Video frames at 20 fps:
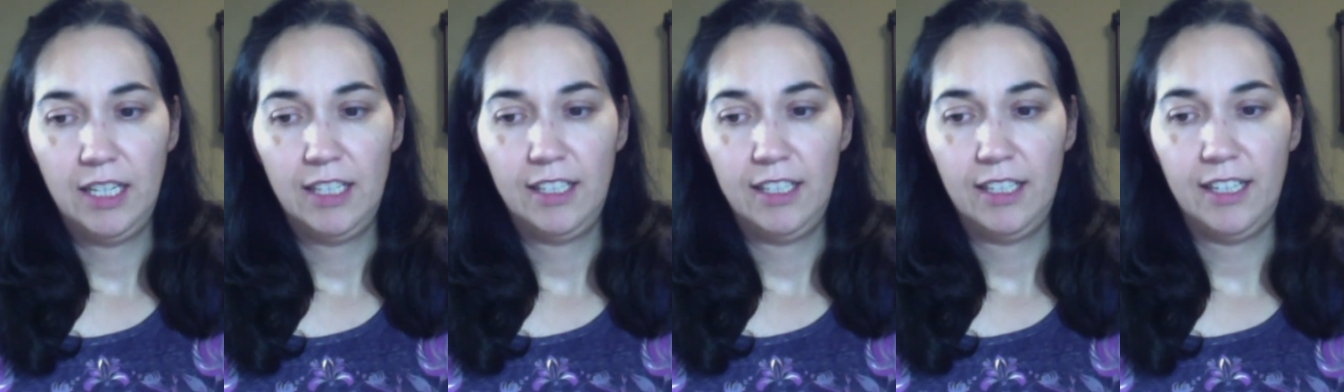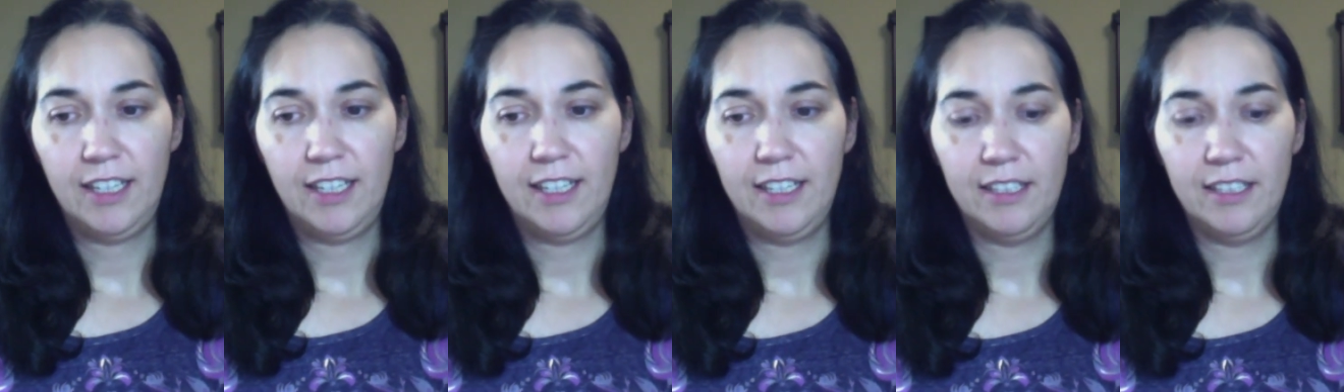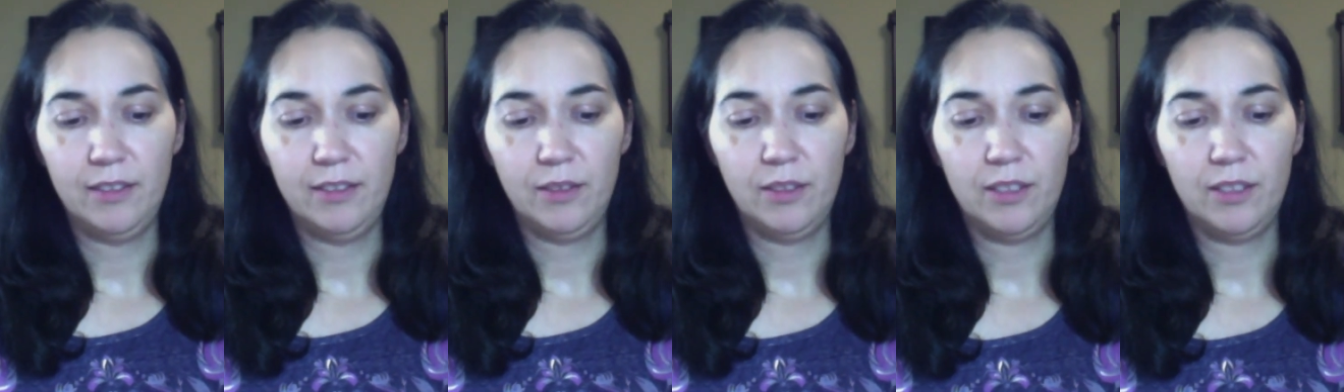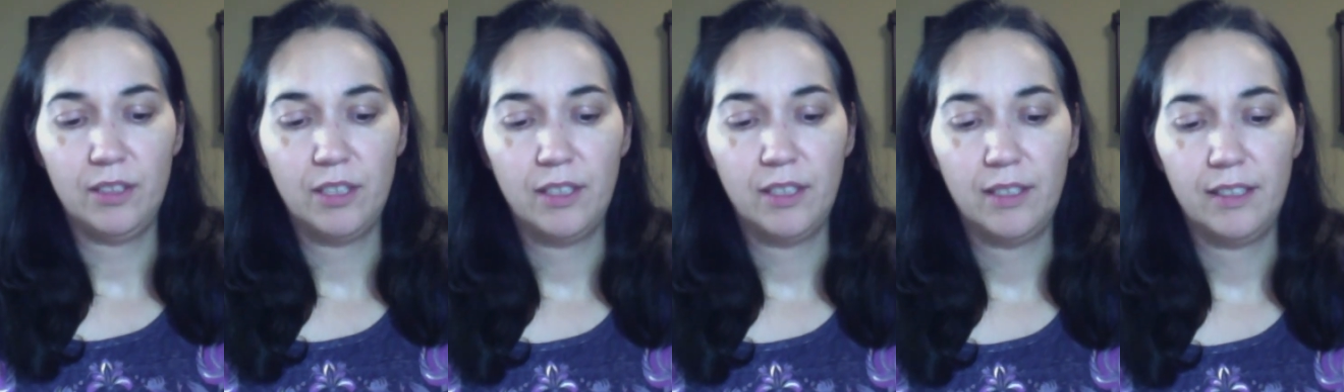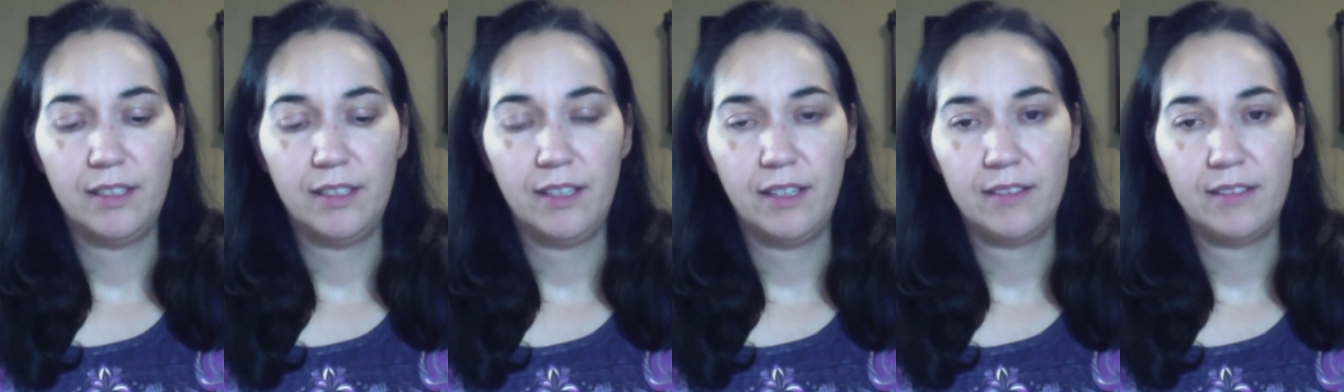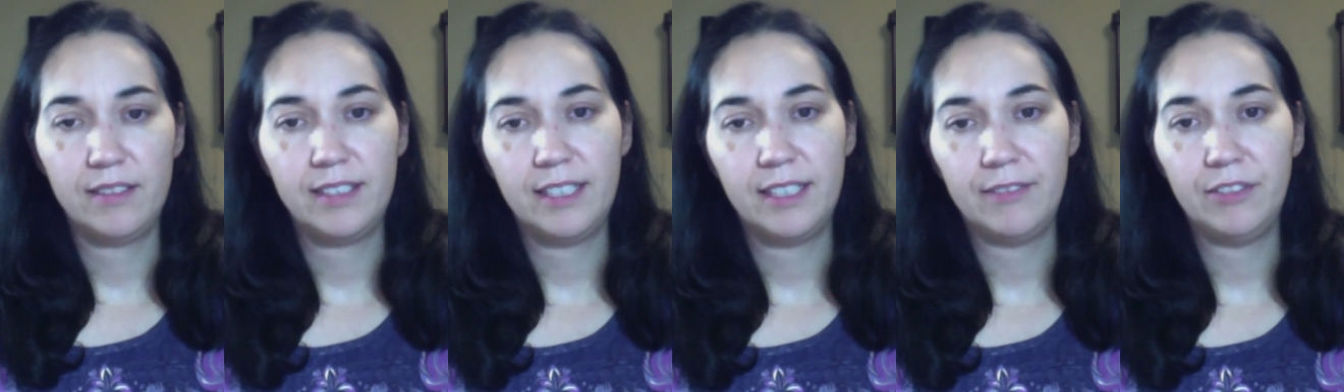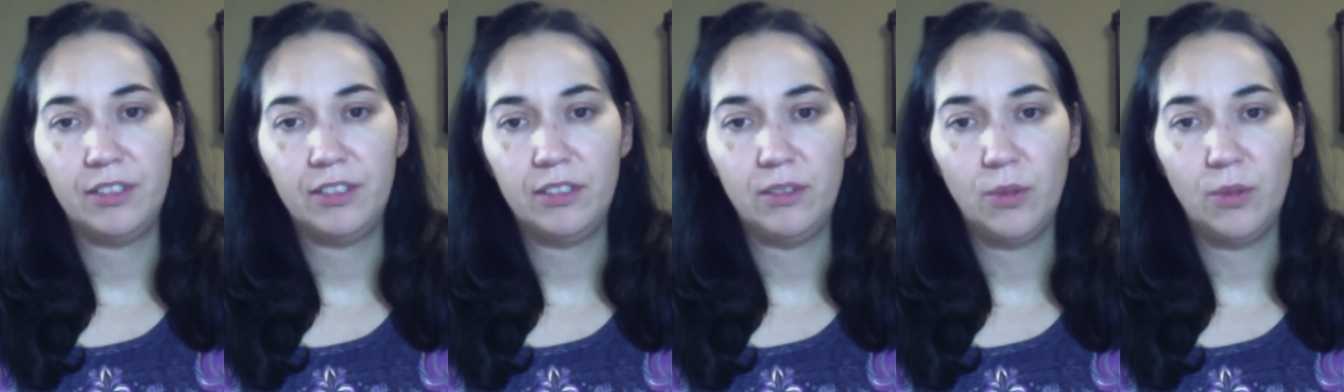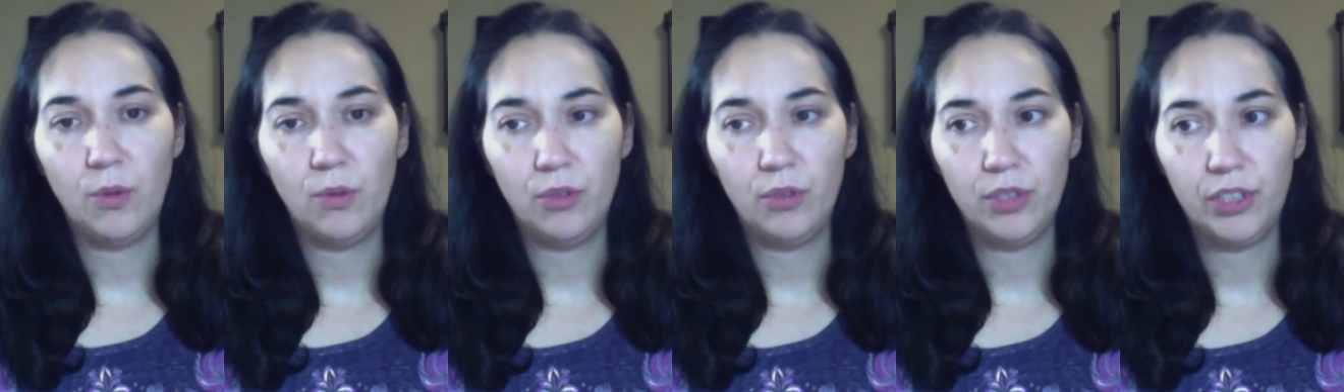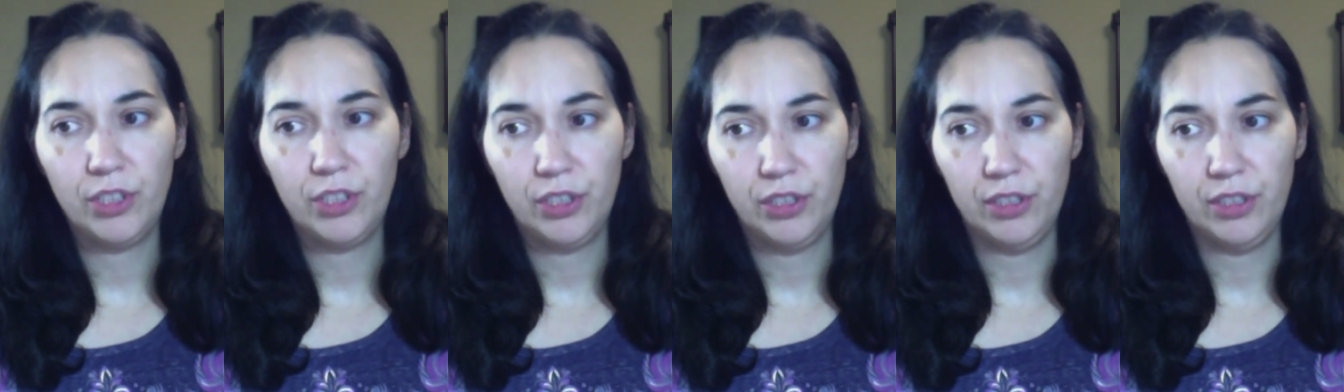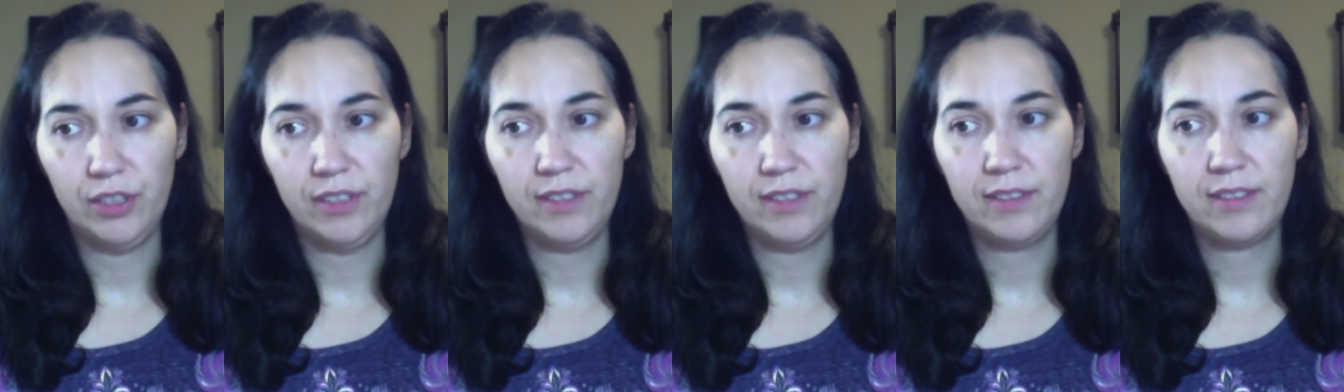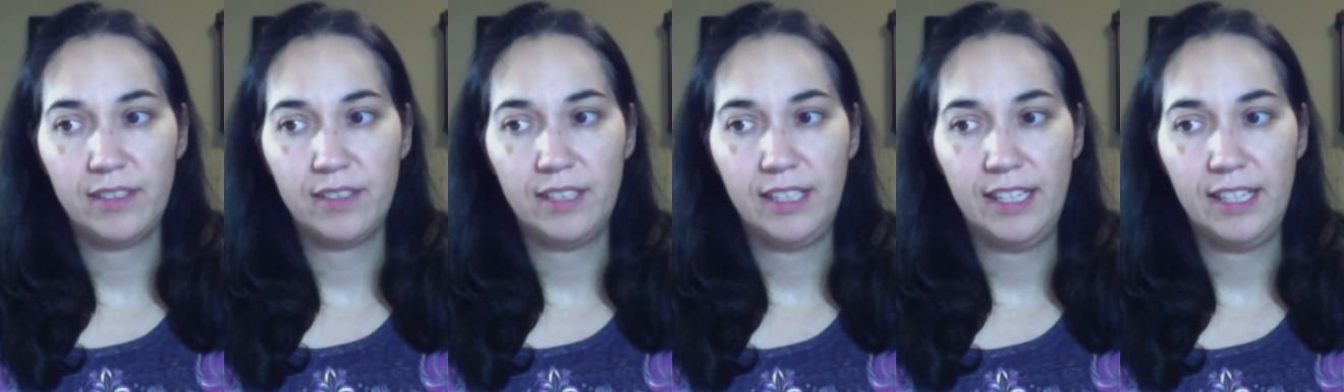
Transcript: and several older girls,